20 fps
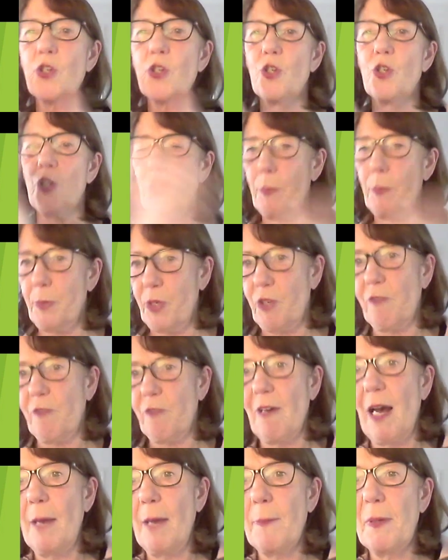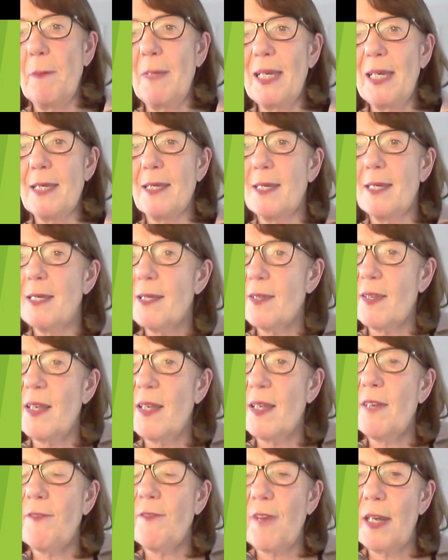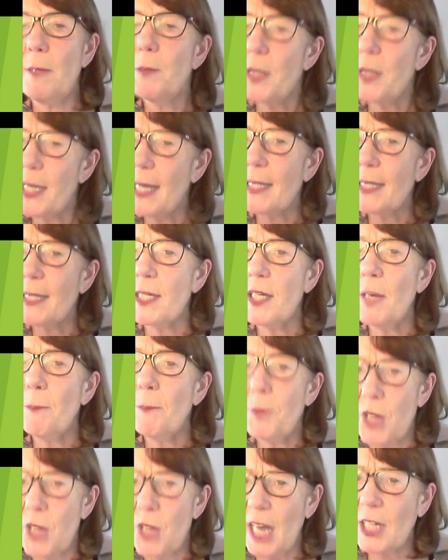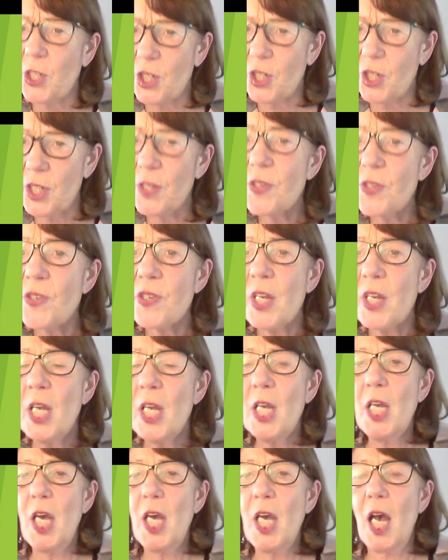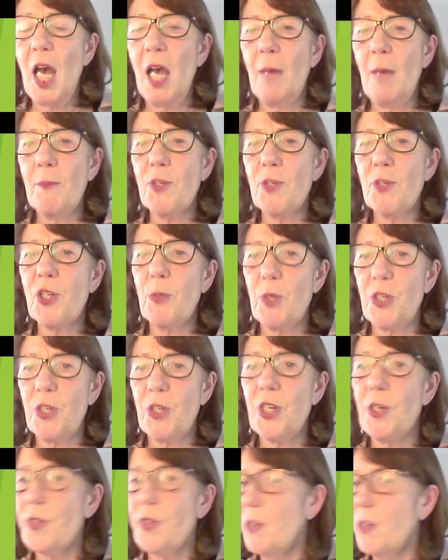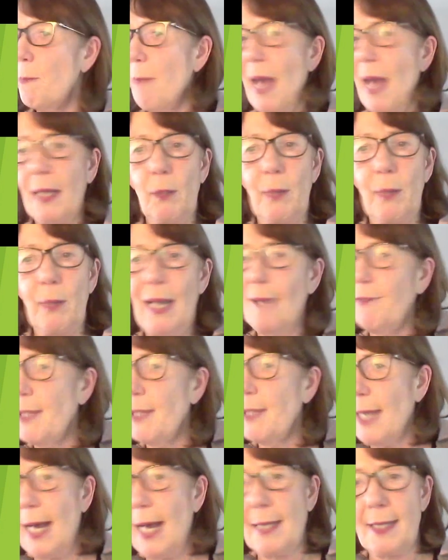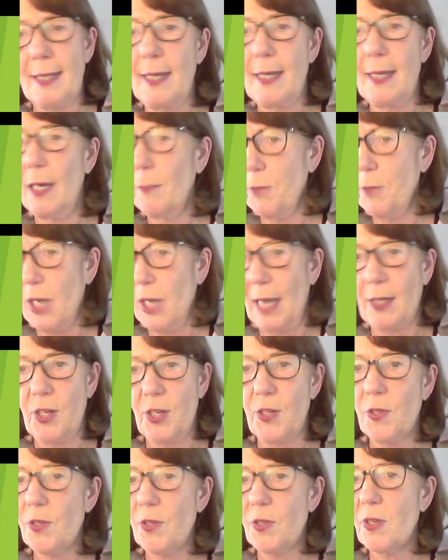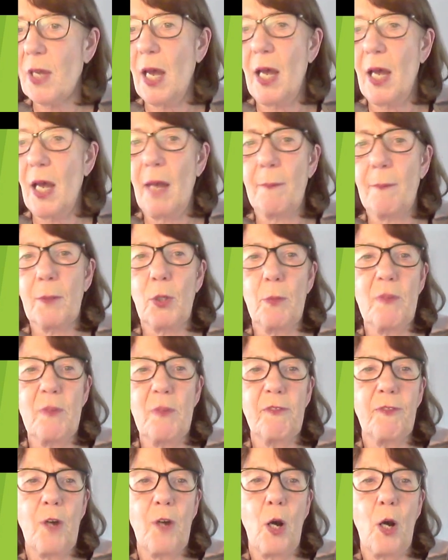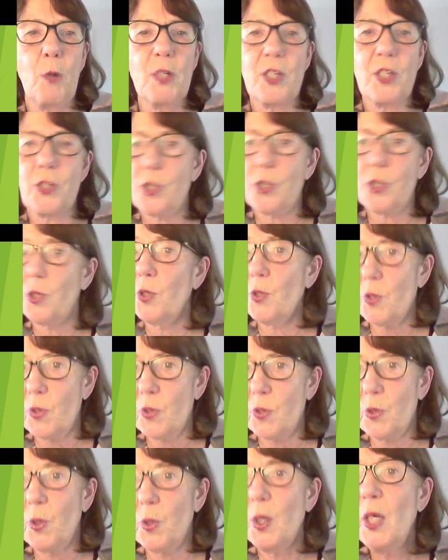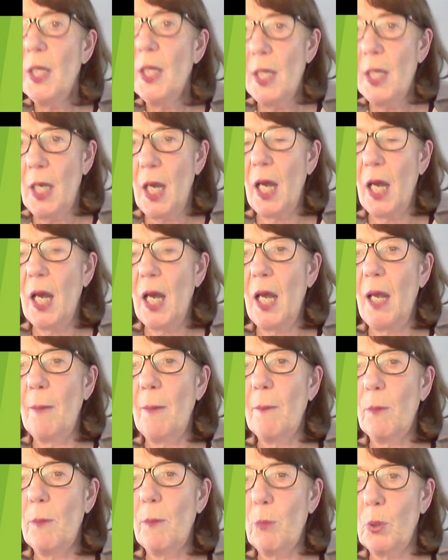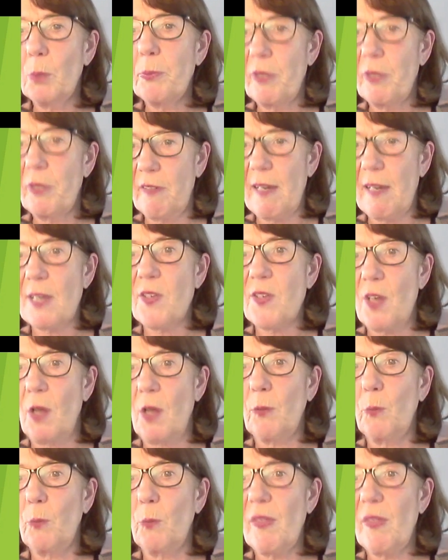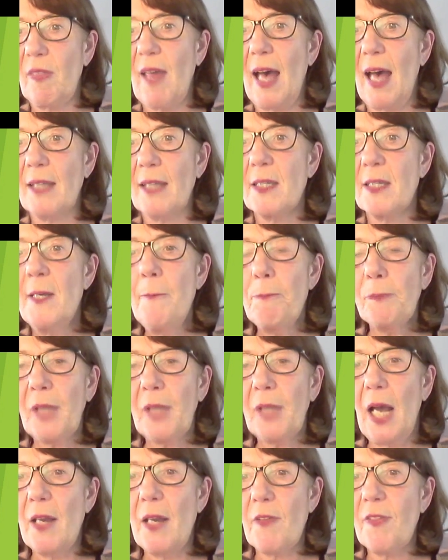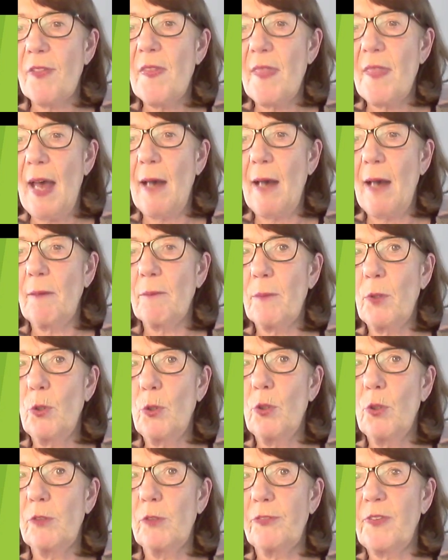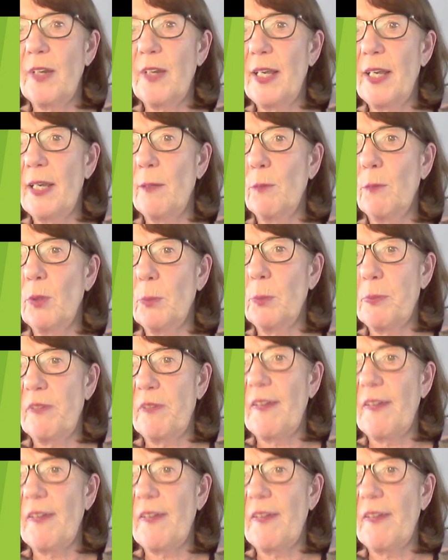social prescribing meeting to see if anybody had any objections to us using MEC. We haven't had any objections coming forward at all, so we'll progress on with that. And I think that hopefully will